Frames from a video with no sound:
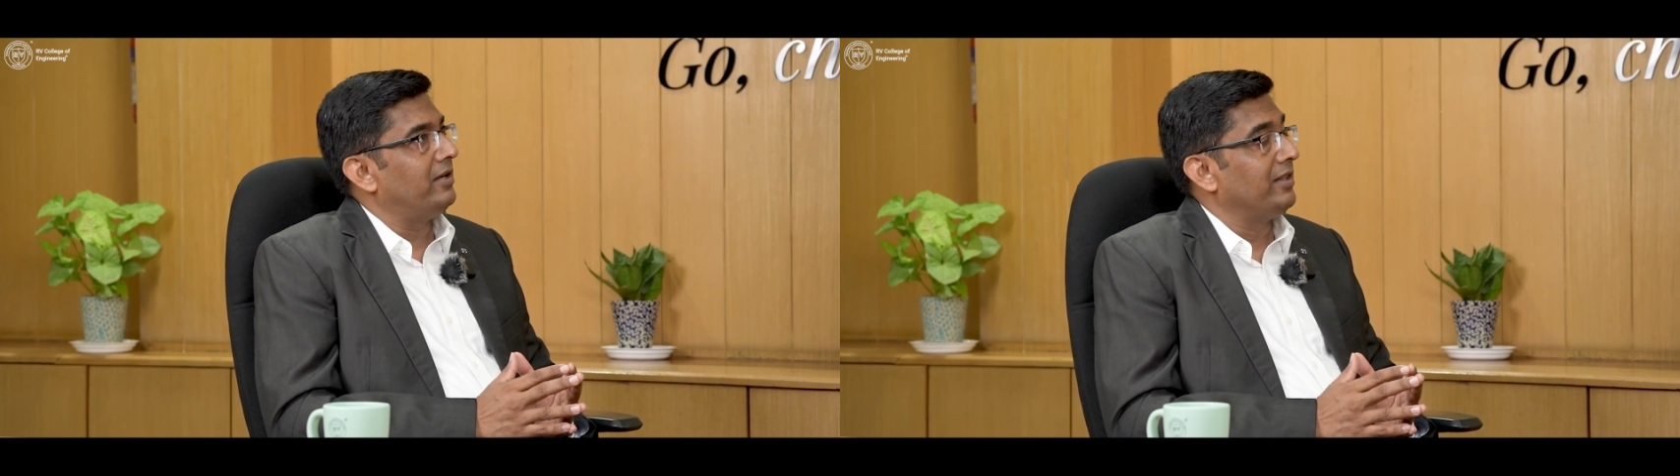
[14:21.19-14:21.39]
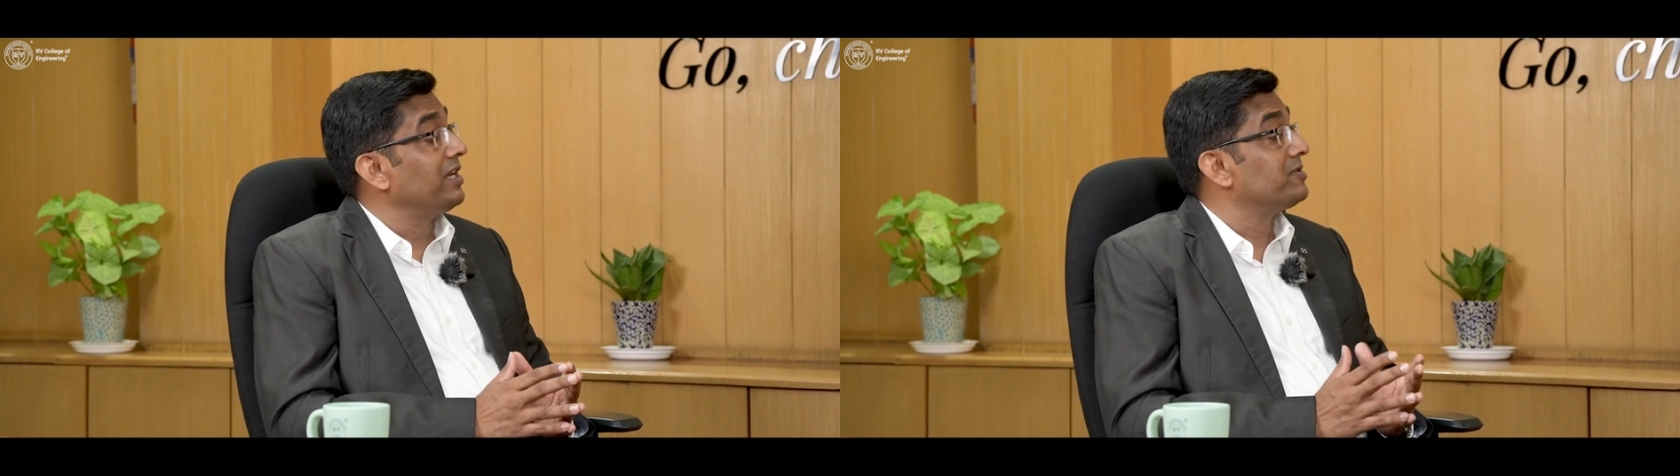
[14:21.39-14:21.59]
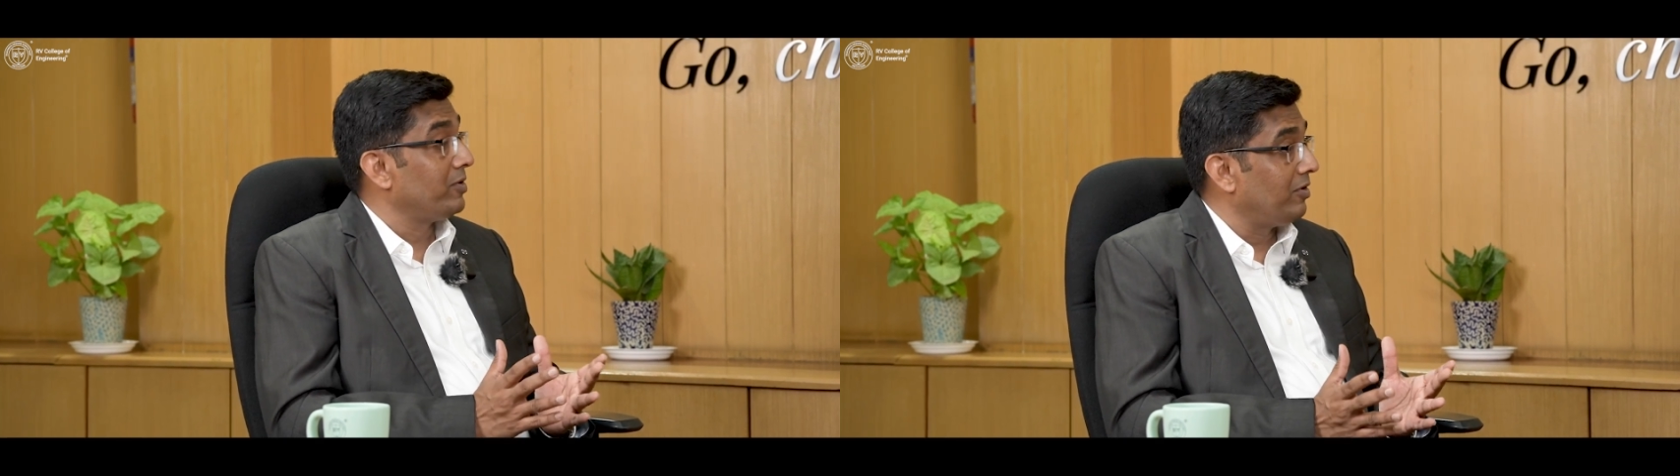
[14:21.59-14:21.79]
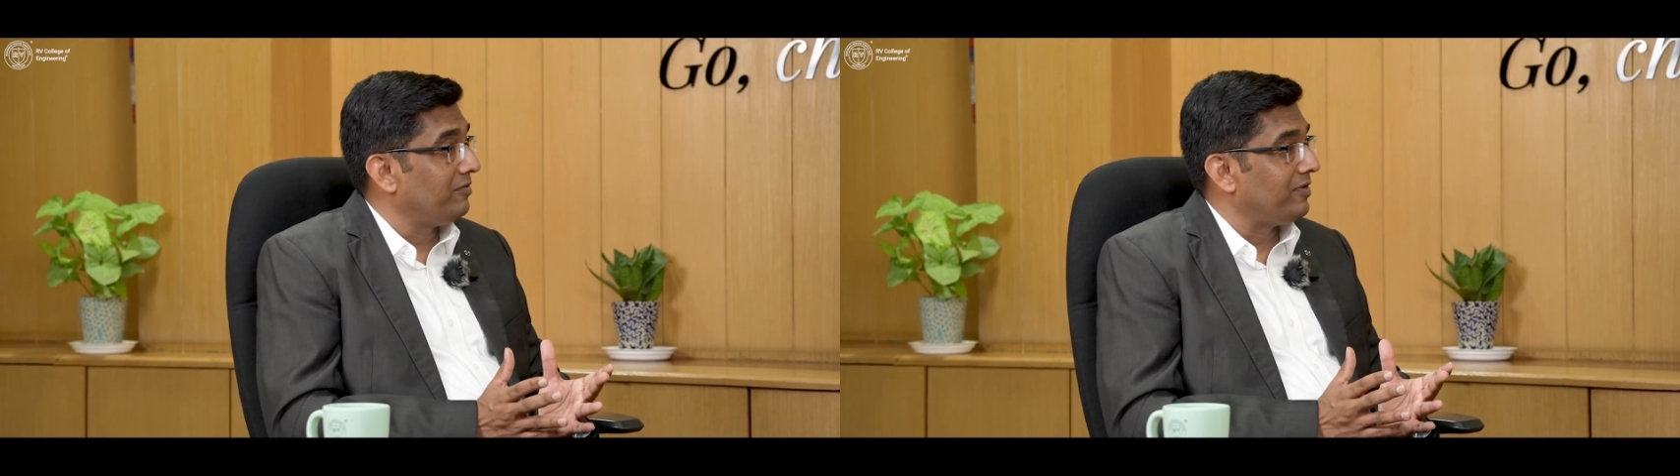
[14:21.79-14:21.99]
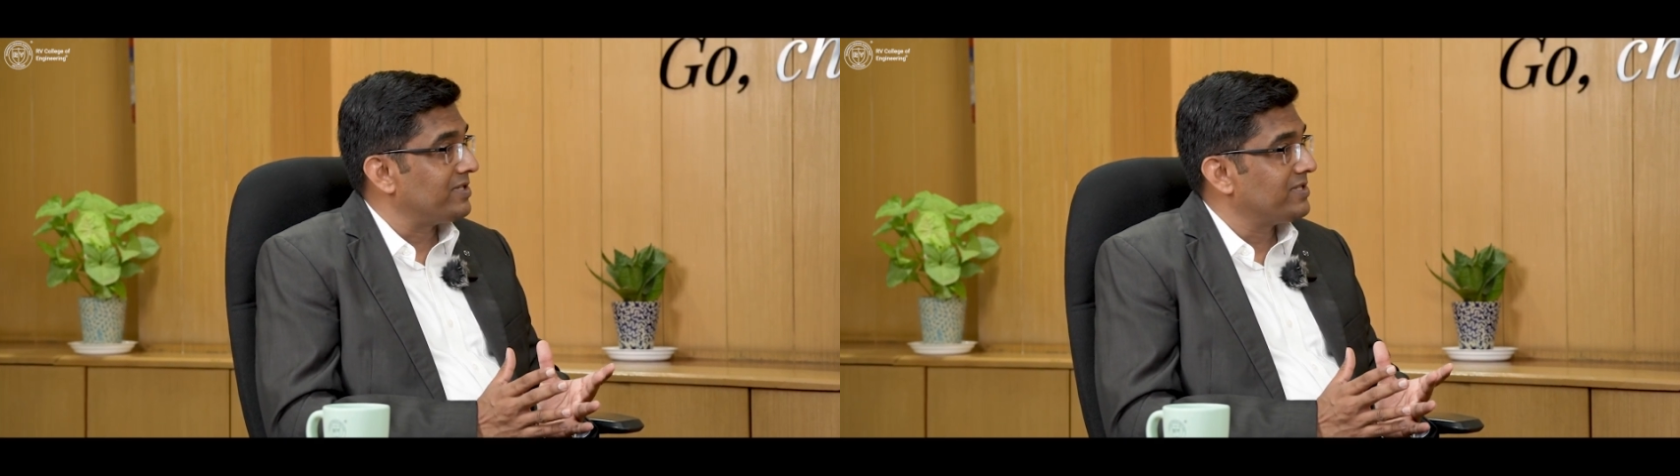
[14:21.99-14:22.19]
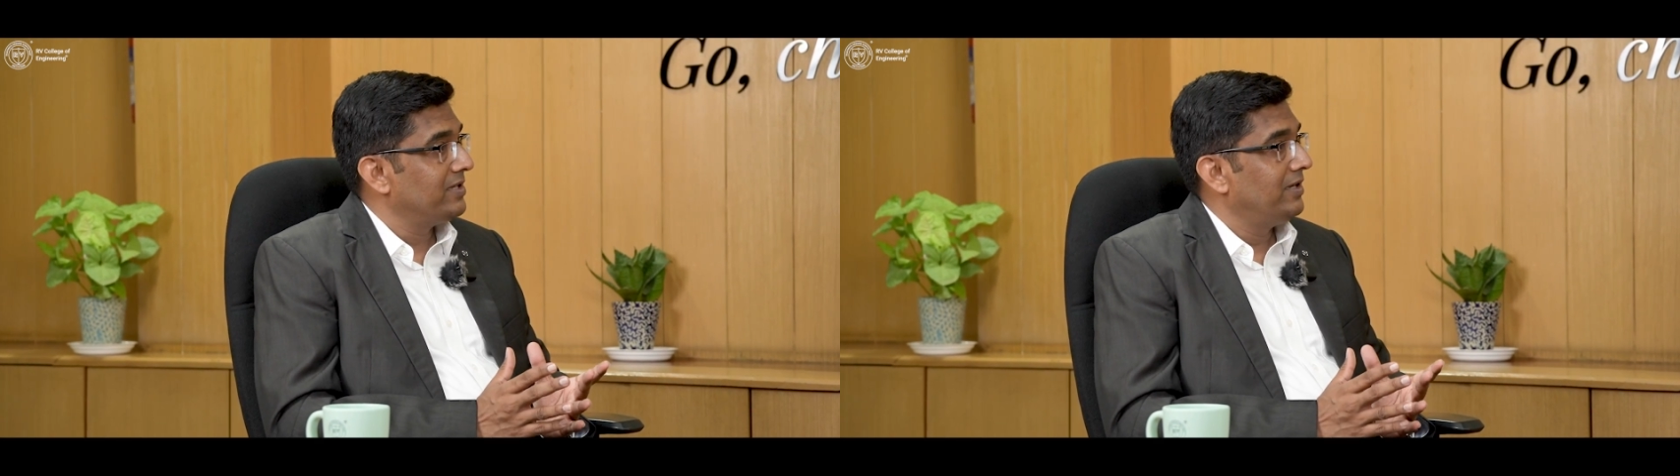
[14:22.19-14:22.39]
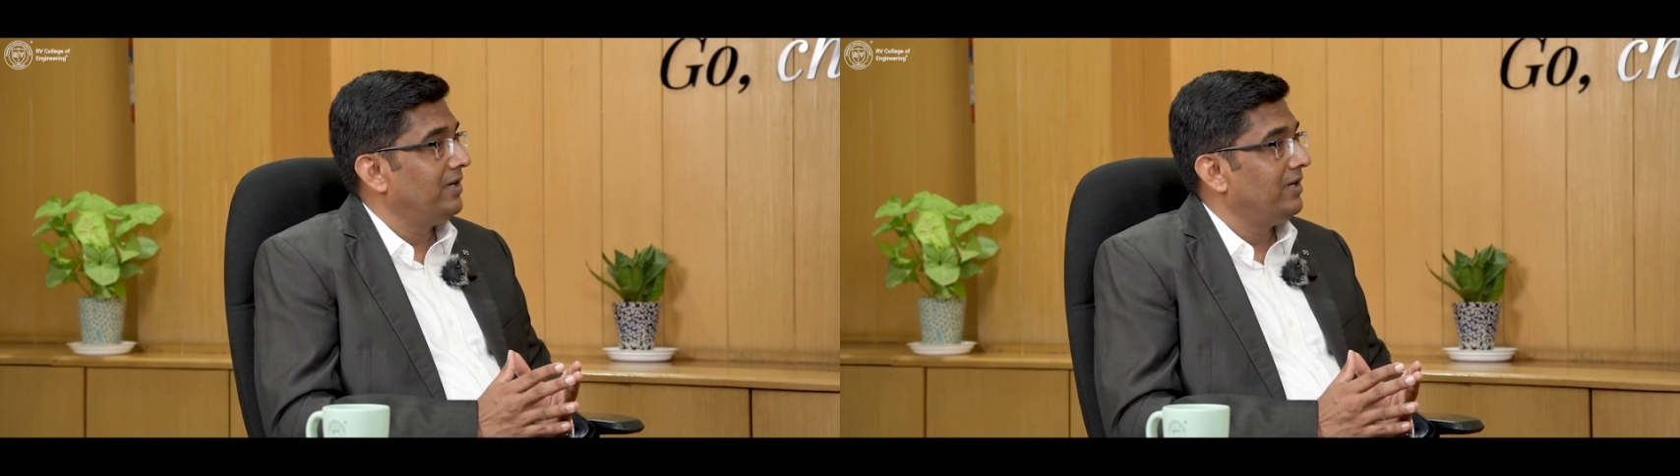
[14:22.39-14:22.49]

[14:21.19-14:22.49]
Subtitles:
lies with all of us.